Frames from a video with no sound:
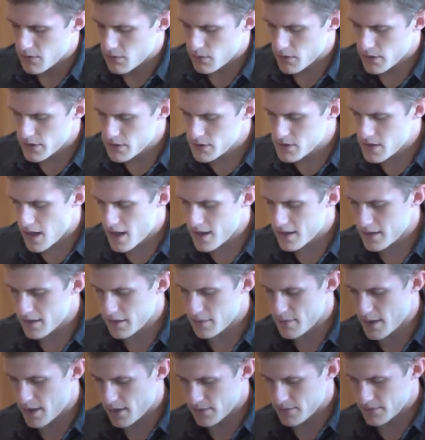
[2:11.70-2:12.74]
What are you talking
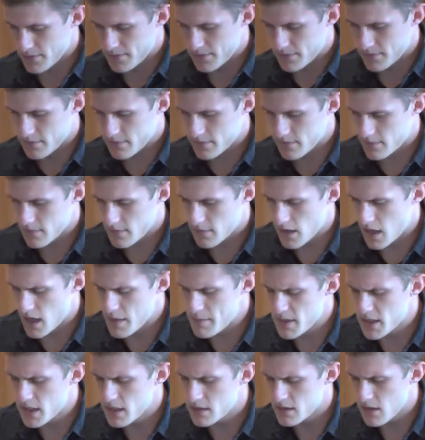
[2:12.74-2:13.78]
about? I
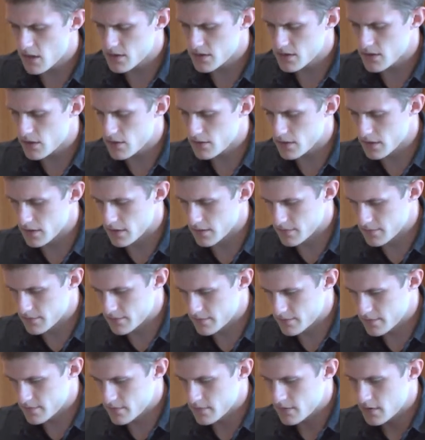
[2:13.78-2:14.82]
mean, he's all sulky.
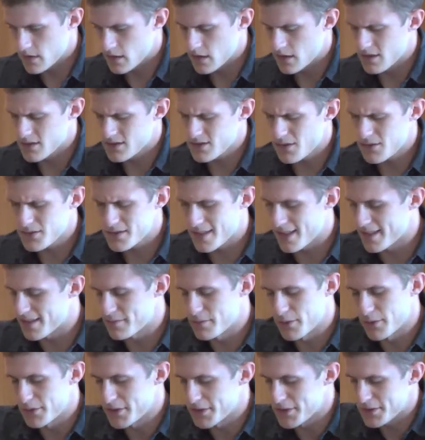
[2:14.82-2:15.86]
He's always had a
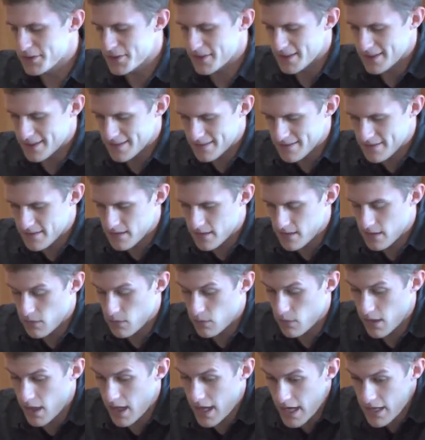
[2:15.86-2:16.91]
moody streak.
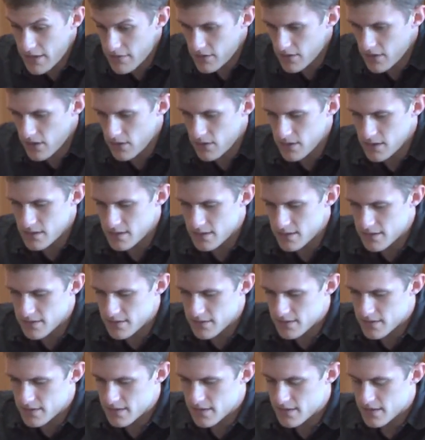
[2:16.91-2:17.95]
Well, I haven't noticed it.
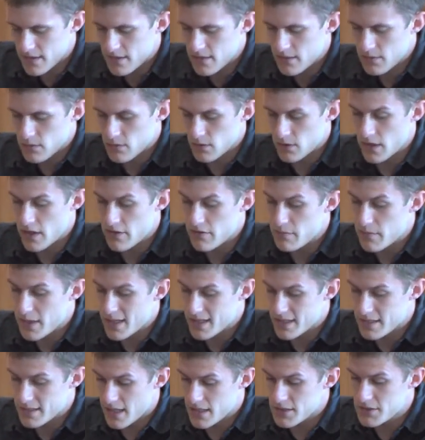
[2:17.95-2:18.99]
Well, you haven't
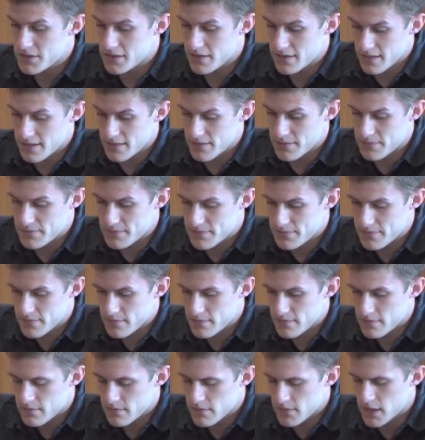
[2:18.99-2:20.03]
paid attention then.
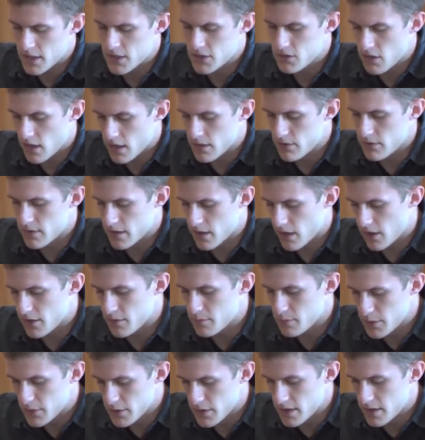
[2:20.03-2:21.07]
He tried to recall the
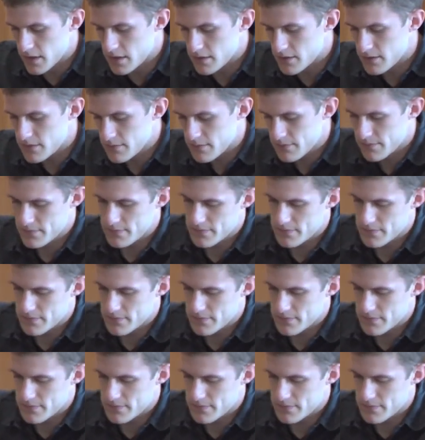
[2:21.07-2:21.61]
moodiness.